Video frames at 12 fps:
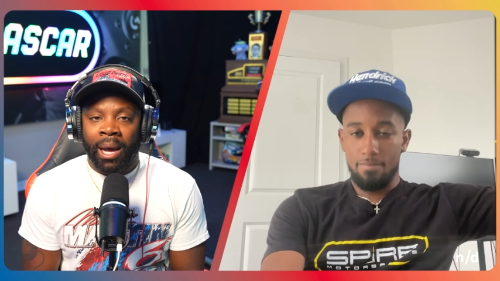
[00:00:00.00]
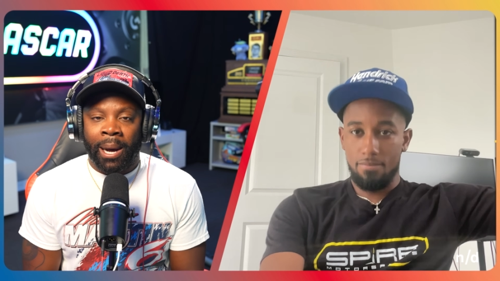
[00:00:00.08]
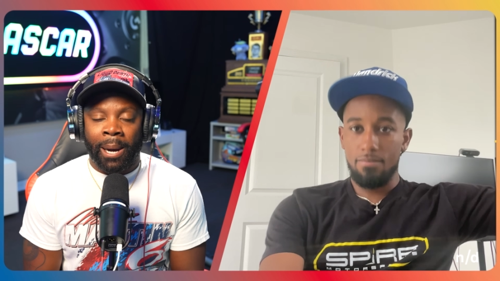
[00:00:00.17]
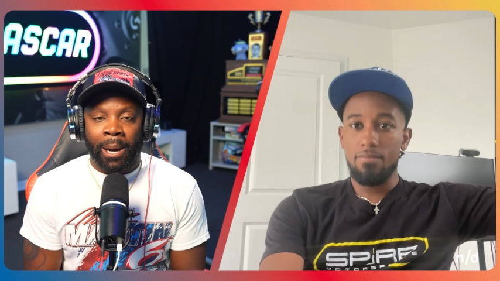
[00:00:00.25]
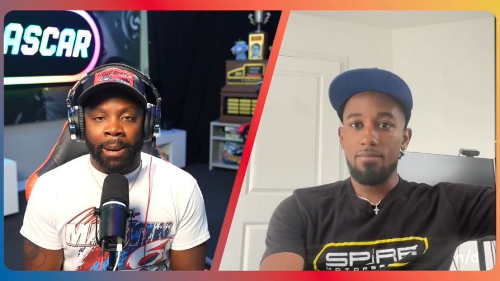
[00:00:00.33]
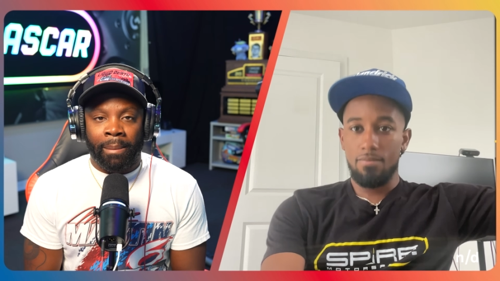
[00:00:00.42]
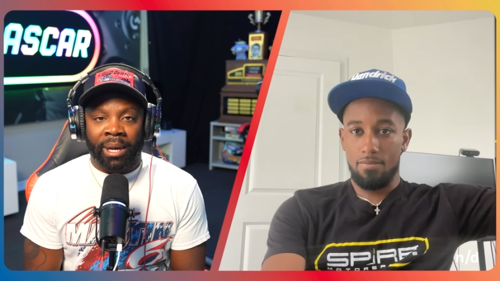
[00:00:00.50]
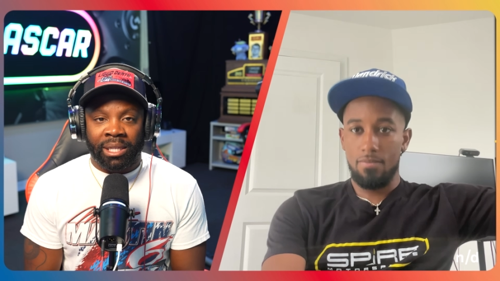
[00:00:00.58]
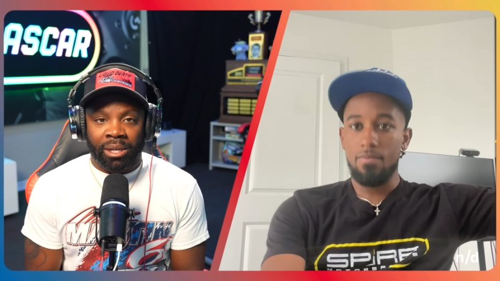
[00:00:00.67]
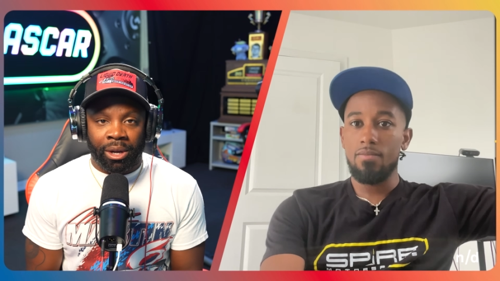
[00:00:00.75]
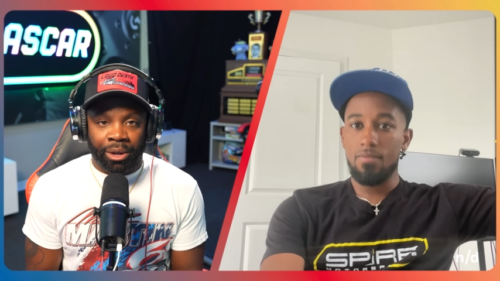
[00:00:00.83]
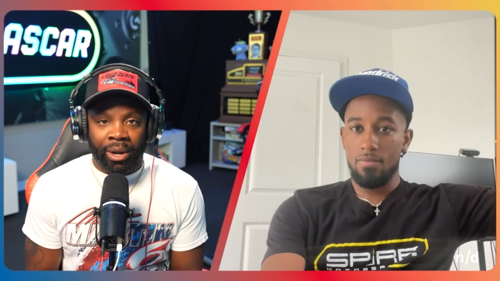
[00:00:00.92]
Speaker 1: I
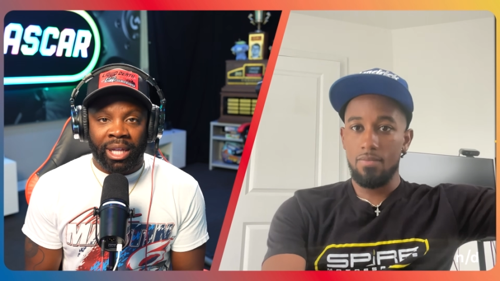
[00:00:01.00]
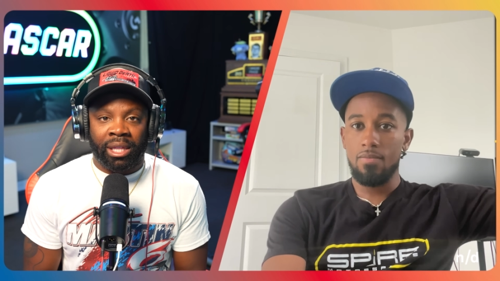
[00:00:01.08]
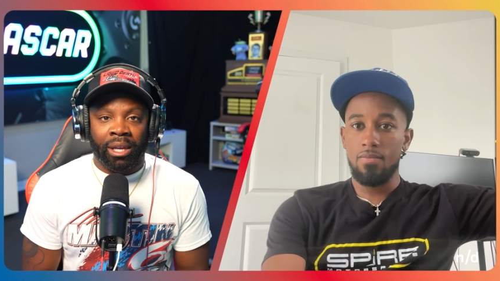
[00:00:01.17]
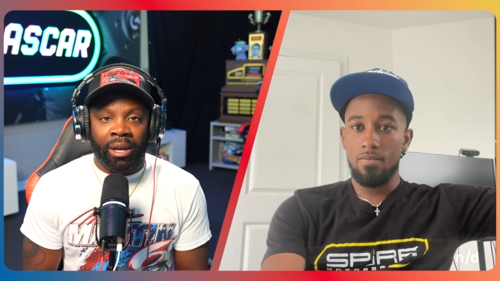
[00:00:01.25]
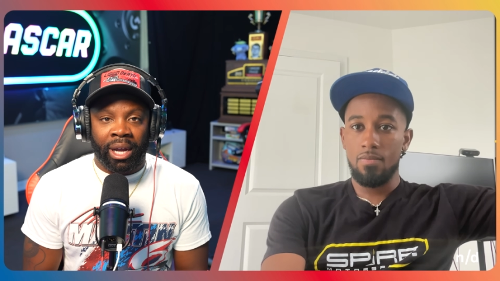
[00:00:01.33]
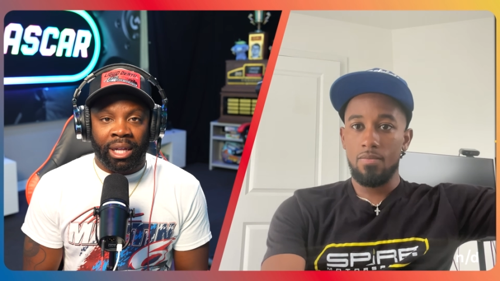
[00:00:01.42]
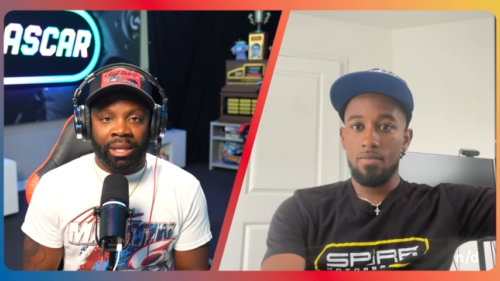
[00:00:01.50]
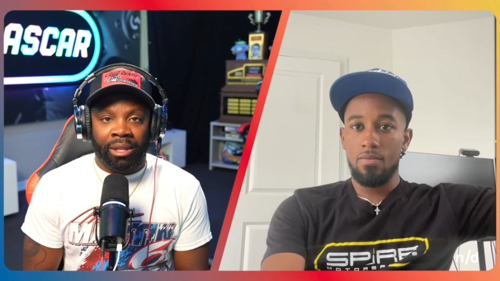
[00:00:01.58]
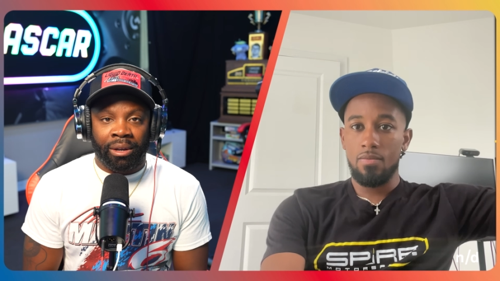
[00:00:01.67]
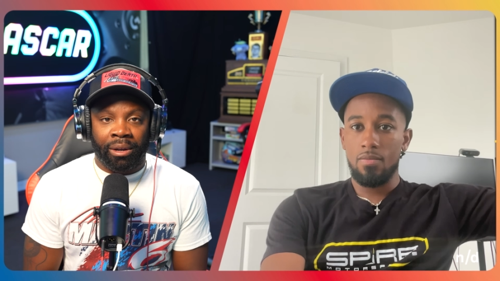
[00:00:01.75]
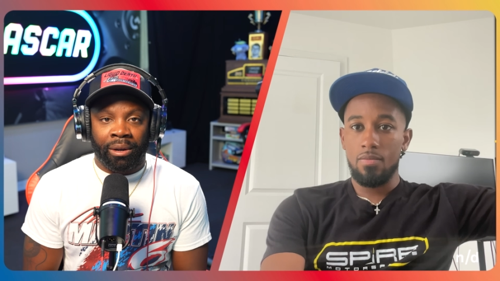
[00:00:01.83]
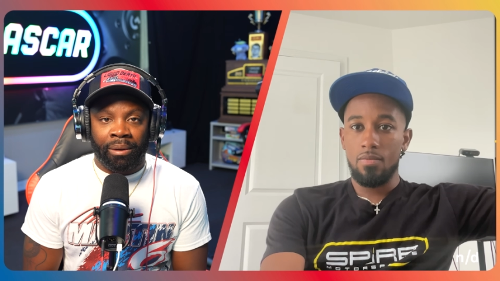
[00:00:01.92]
saw you at
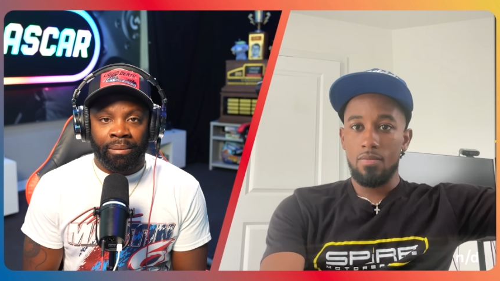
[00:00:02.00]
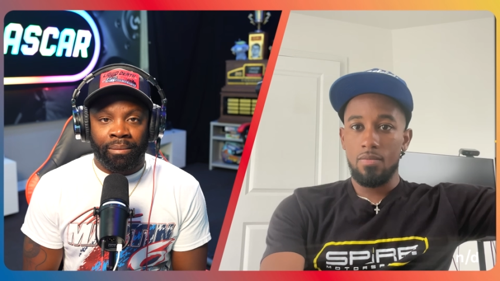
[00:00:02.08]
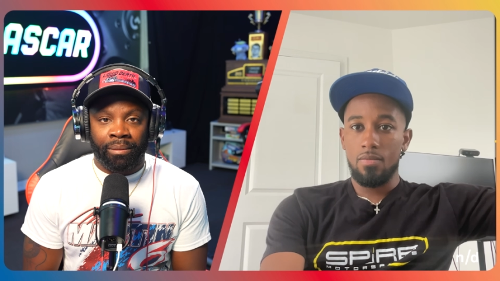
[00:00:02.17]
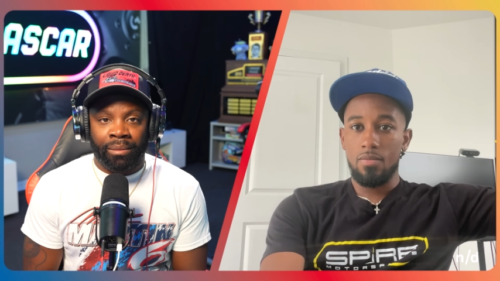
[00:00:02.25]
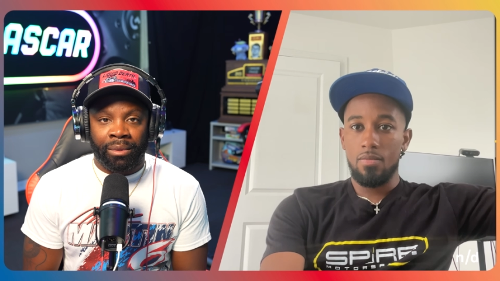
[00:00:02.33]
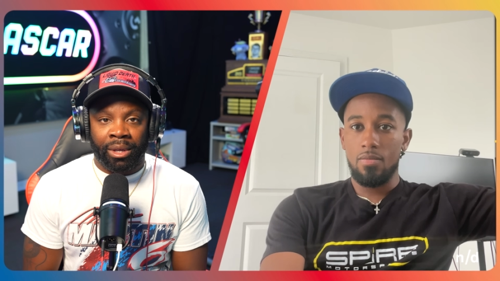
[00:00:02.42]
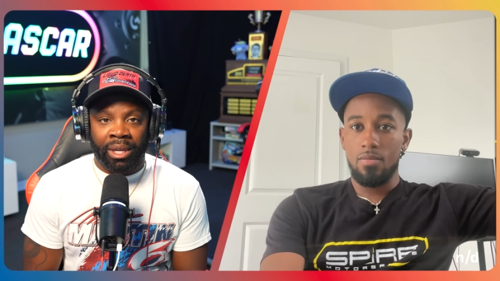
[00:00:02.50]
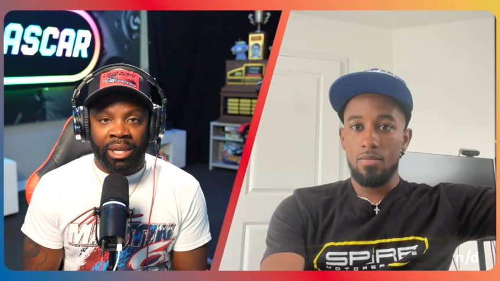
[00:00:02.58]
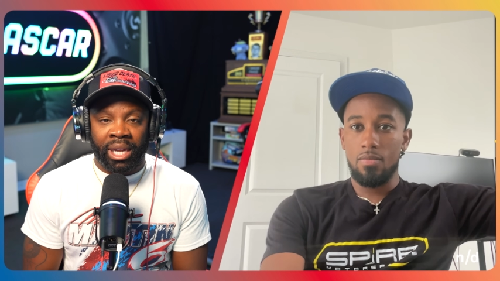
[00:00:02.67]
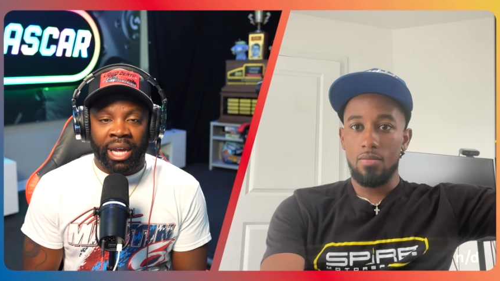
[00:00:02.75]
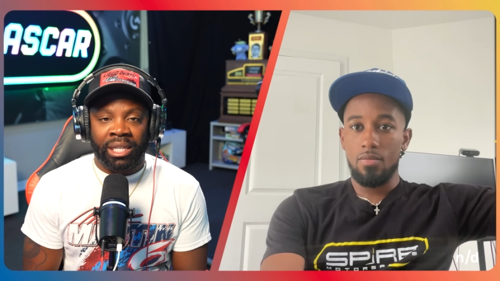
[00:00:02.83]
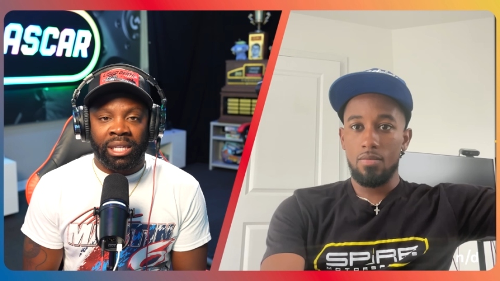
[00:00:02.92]
the
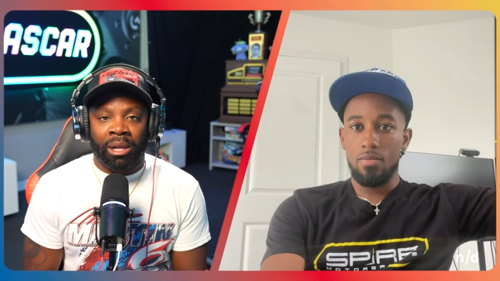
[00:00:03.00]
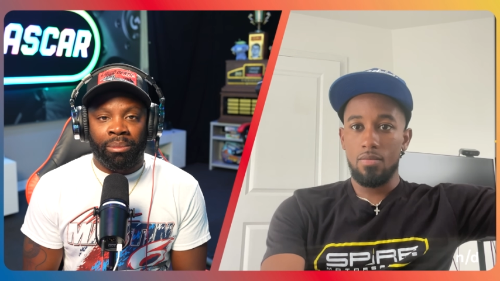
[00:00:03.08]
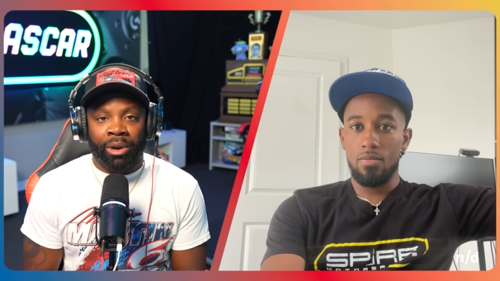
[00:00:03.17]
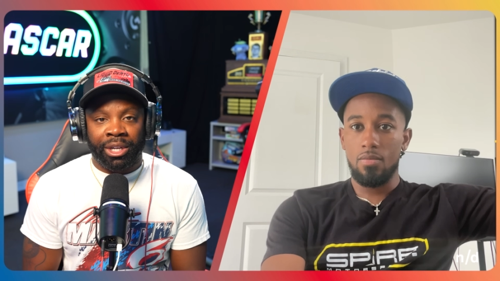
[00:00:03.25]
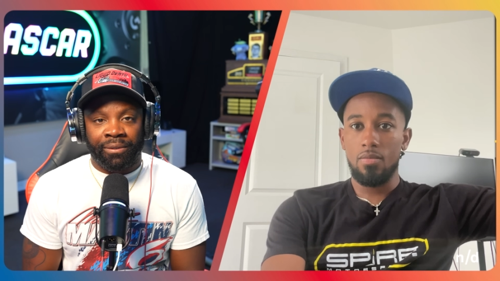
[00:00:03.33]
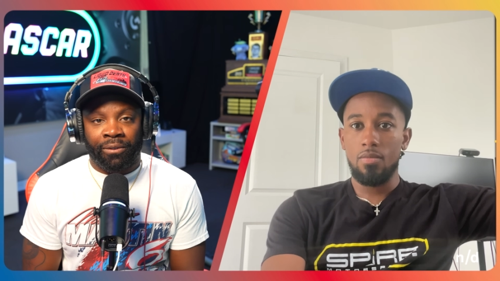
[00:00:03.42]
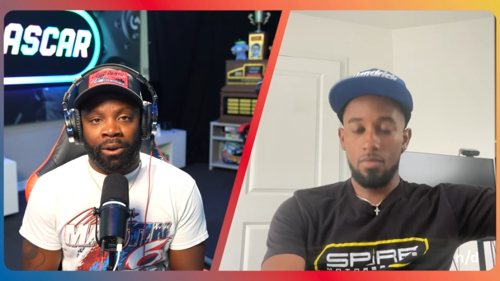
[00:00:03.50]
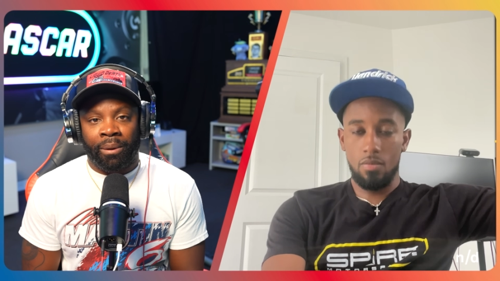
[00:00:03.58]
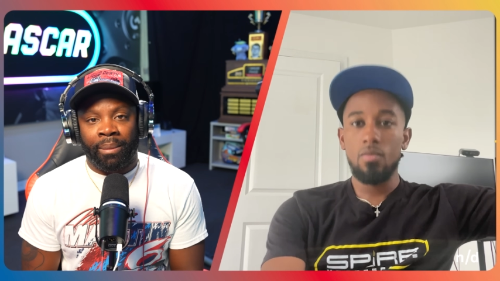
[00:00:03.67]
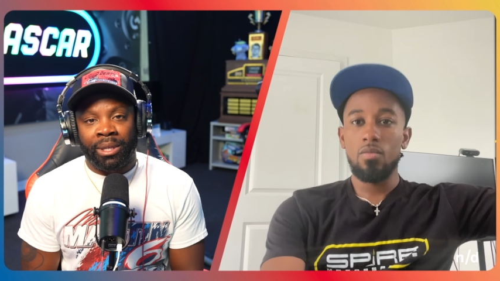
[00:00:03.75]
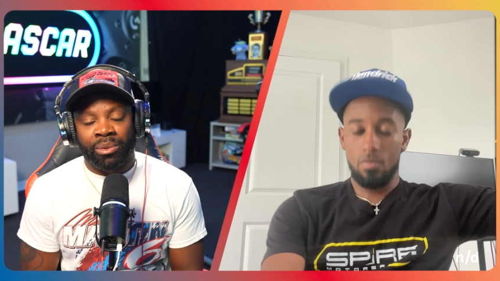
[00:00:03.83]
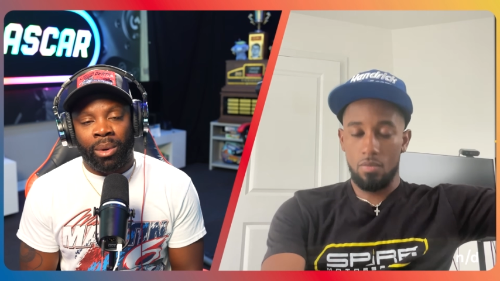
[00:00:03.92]
day of celebration for
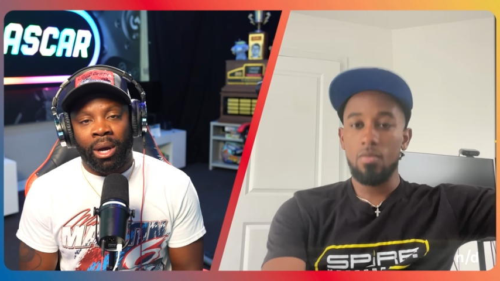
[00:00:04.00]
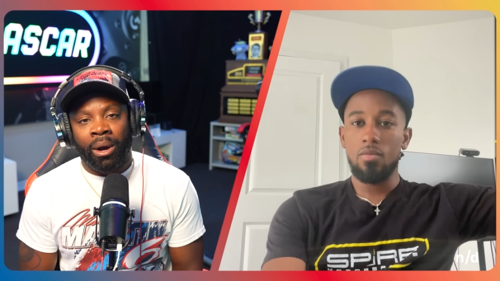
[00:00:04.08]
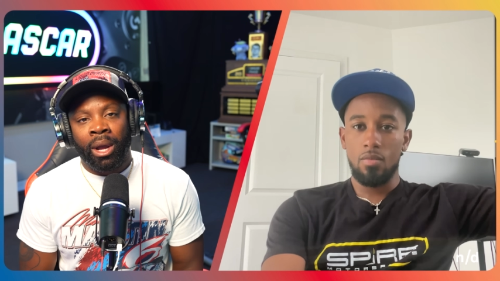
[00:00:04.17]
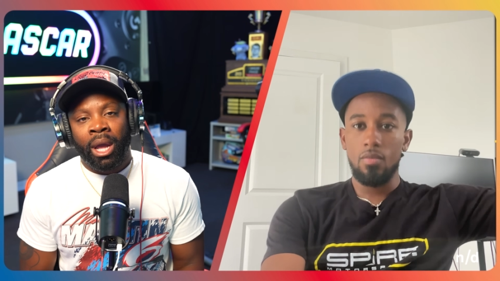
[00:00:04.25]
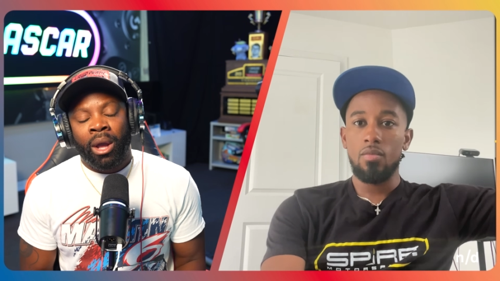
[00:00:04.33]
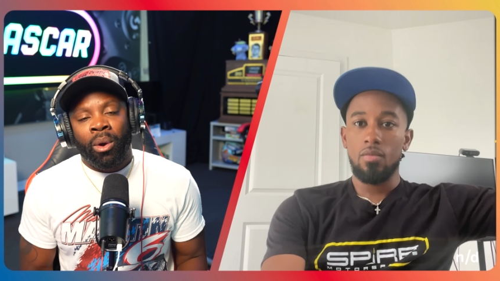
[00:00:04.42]
him as well.